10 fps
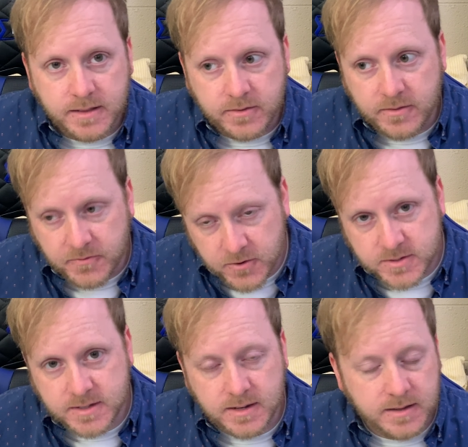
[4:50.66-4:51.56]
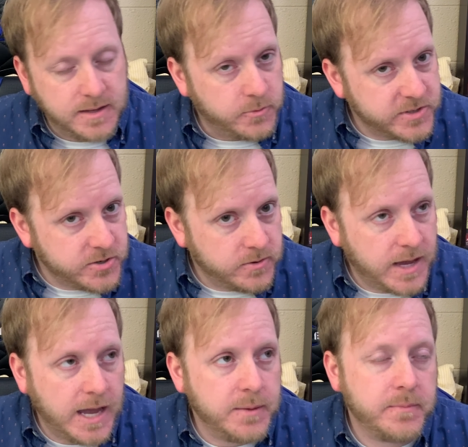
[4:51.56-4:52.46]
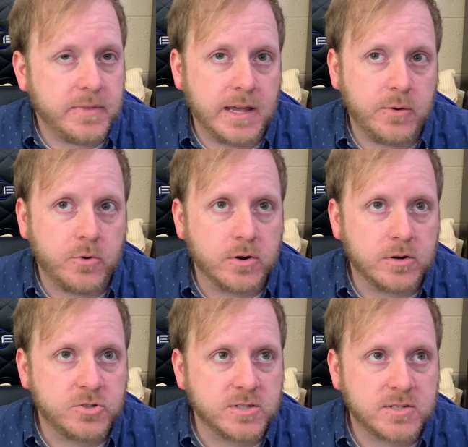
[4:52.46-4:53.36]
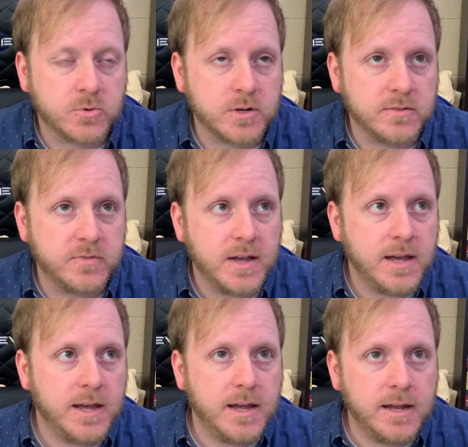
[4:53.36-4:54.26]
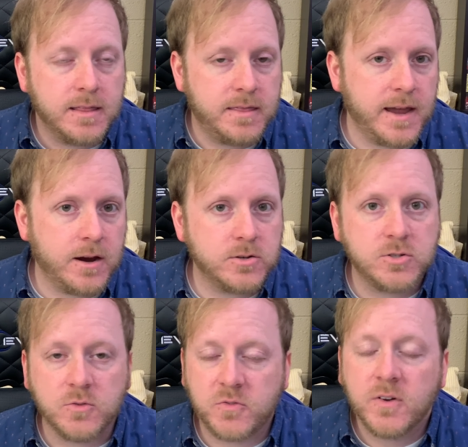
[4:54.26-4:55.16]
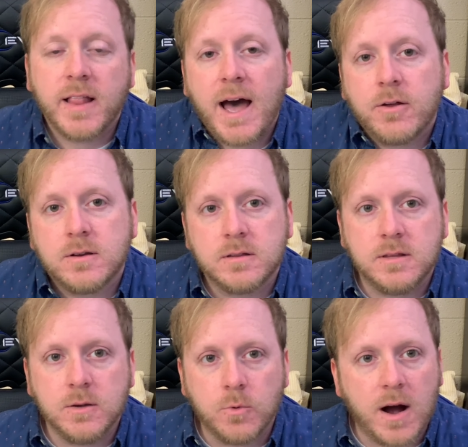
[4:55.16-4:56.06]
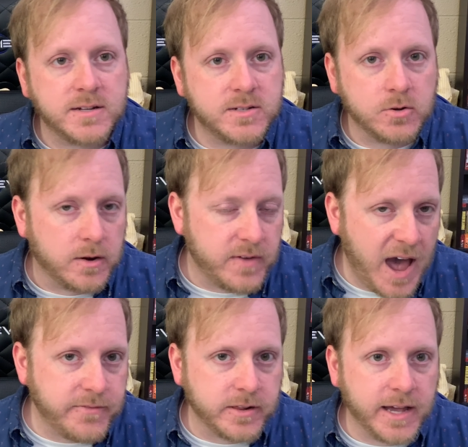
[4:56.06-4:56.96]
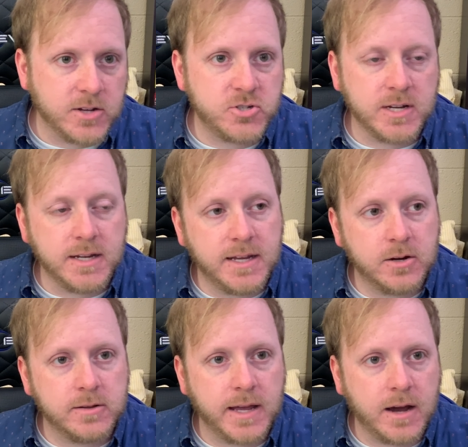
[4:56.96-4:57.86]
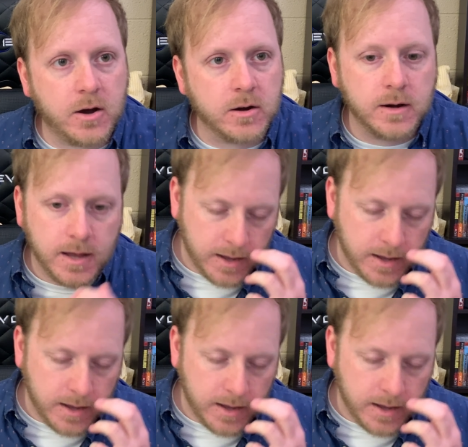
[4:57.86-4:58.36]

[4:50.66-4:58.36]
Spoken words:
the original game, they were just sort of there to fill out the roster of Avalanche, and here they are